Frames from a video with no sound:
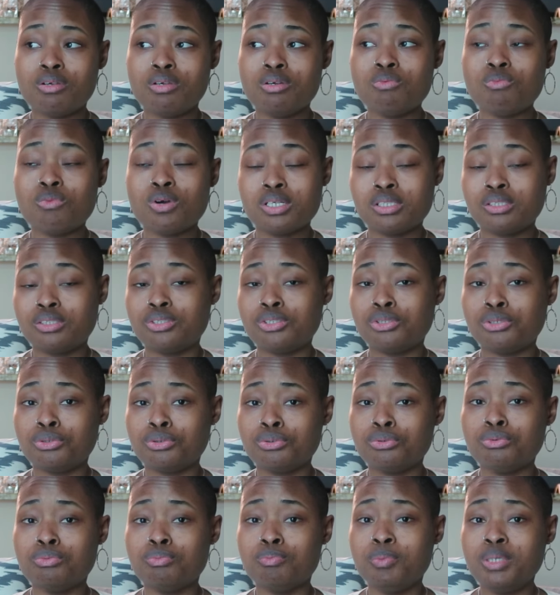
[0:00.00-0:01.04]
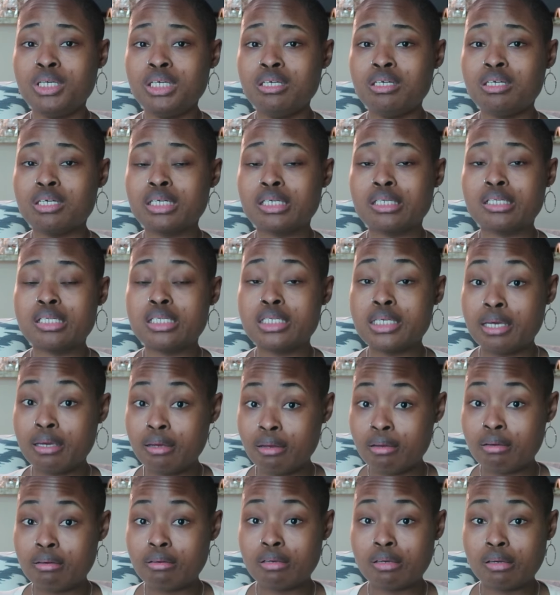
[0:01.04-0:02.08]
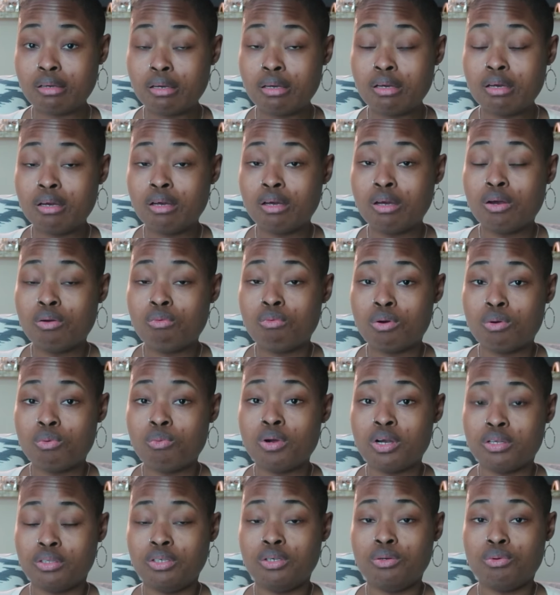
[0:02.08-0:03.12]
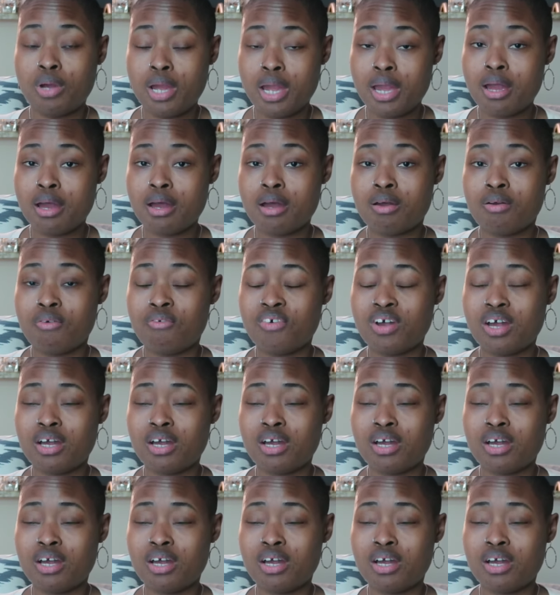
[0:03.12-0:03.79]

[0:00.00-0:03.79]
You want to be content with what you have.